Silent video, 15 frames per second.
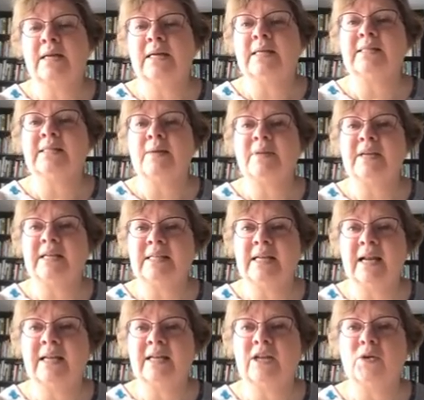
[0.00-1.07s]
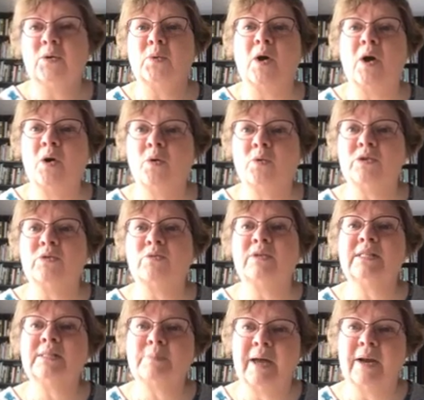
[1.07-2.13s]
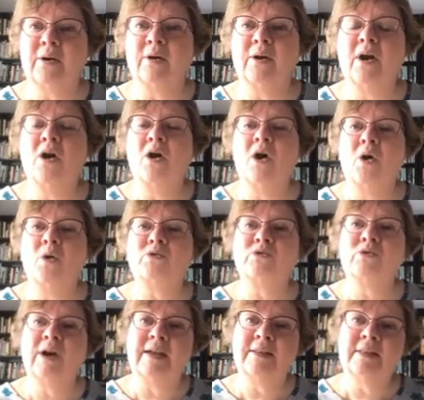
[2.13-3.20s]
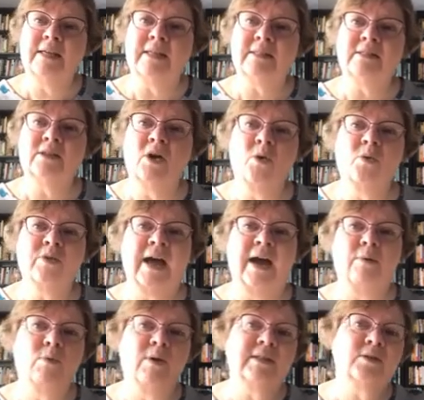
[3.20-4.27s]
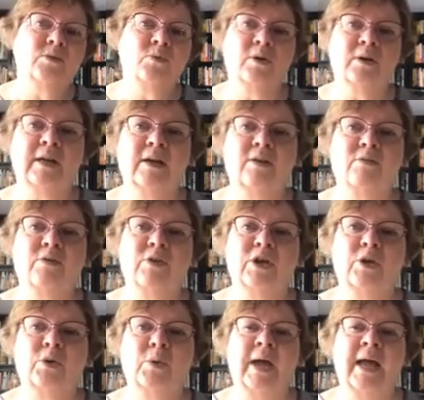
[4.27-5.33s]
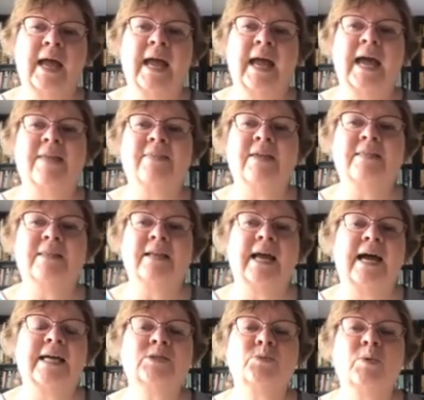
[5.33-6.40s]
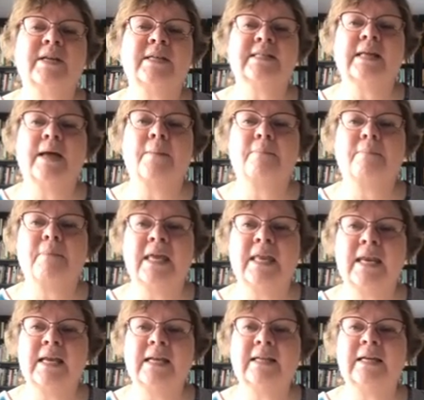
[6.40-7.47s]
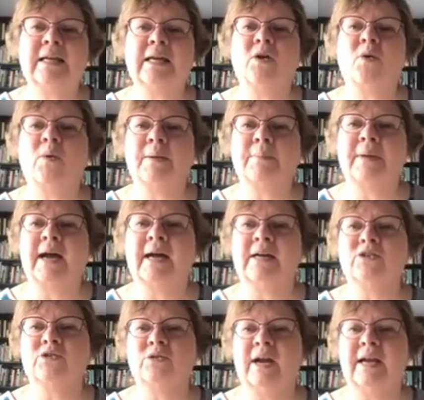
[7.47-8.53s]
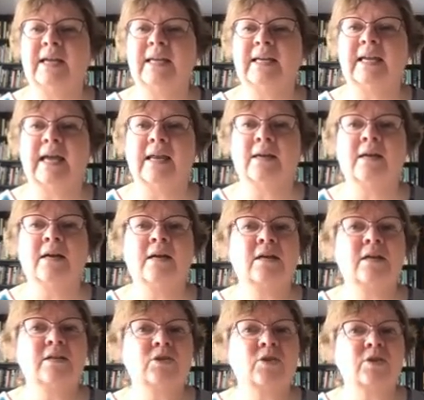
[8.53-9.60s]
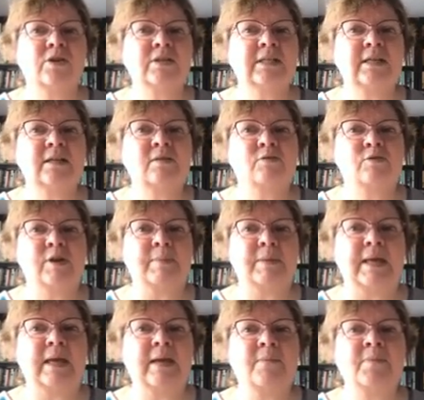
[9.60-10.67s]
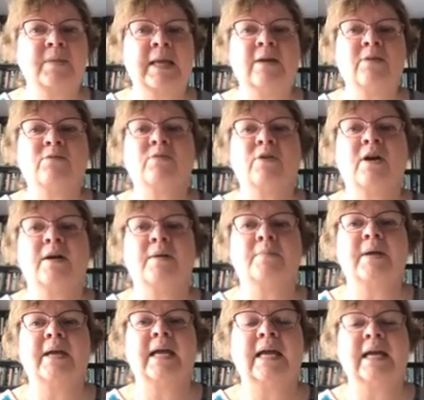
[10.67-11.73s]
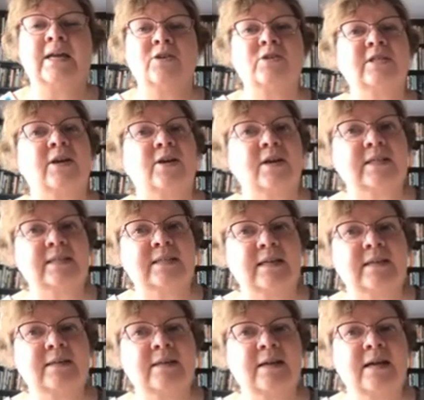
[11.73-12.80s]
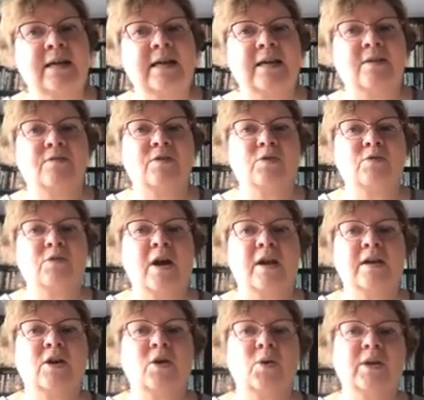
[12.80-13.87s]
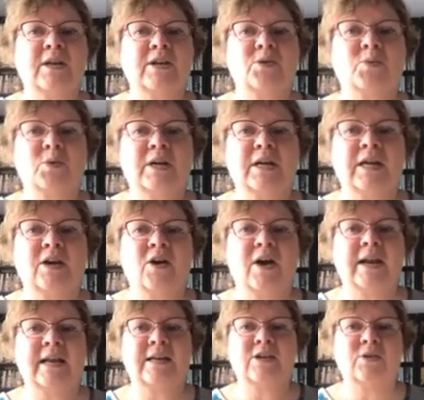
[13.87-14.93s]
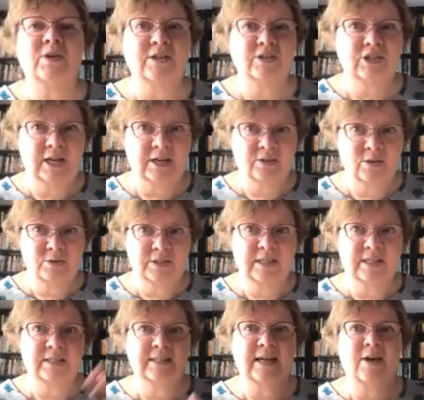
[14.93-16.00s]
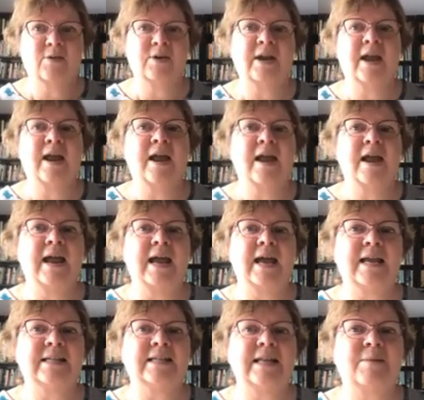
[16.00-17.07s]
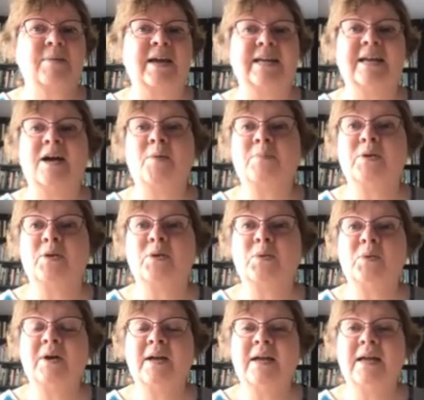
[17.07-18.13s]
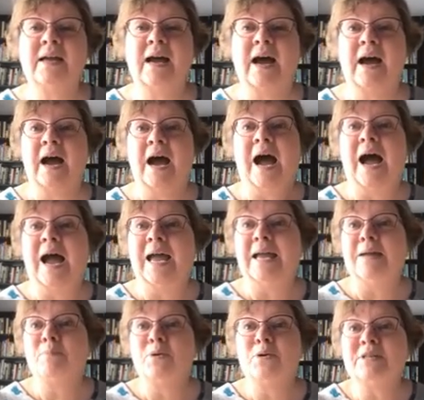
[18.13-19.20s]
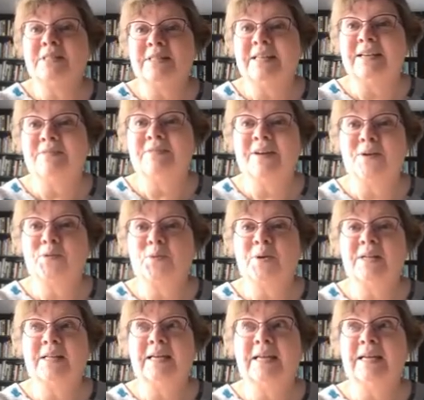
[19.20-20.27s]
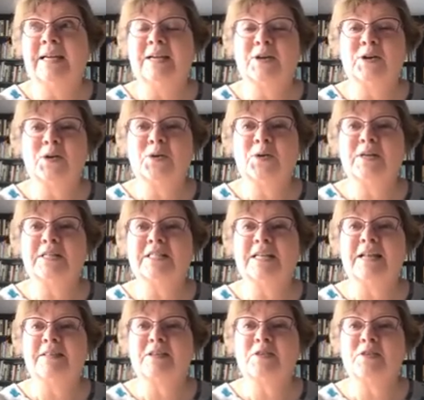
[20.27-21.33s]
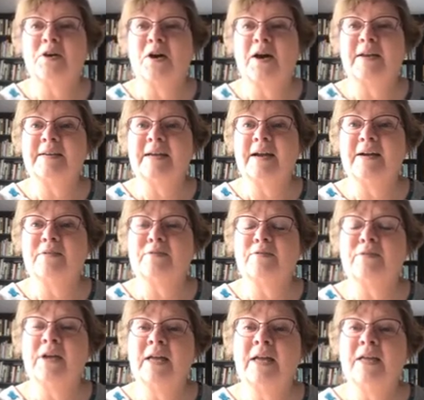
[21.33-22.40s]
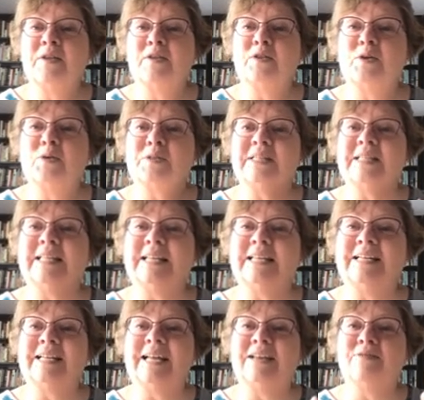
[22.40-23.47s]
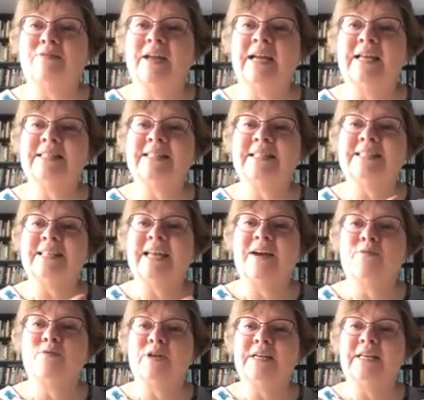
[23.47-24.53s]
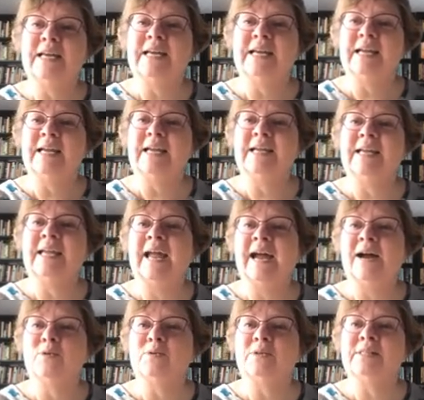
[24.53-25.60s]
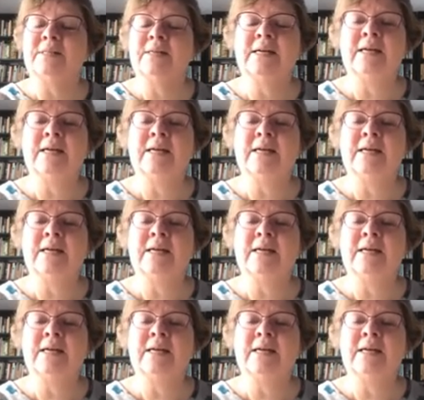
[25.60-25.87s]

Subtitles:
Is somebody telling you, oh, do this better? Oh, try this. Oh, that wasn't working for you. And then the last one is immediately going back and trying it again. So there's a little freebie from Anders Ericsson. If you've got a goal and you're working on it, you can check those things out and they might help you. I personally felt really encouraged at the thought of those little advances every day count.